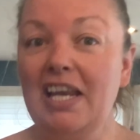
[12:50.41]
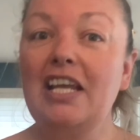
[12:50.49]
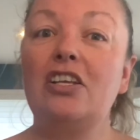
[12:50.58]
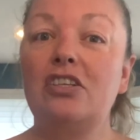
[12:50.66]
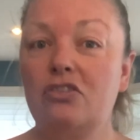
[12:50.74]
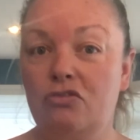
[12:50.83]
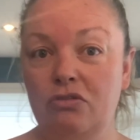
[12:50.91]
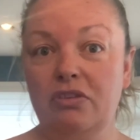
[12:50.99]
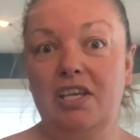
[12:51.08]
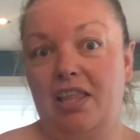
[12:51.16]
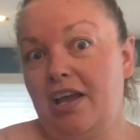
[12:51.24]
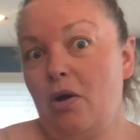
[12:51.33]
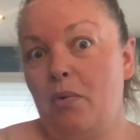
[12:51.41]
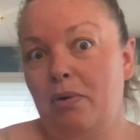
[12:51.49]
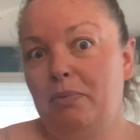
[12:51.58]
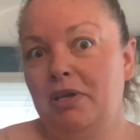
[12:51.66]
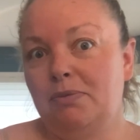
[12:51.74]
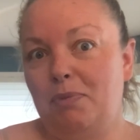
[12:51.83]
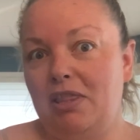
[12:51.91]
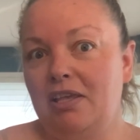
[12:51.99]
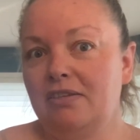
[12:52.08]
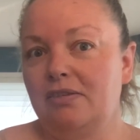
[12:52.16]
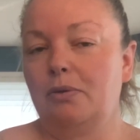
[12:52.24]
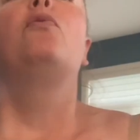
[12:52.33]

It is truly like a one-piece bathing suit.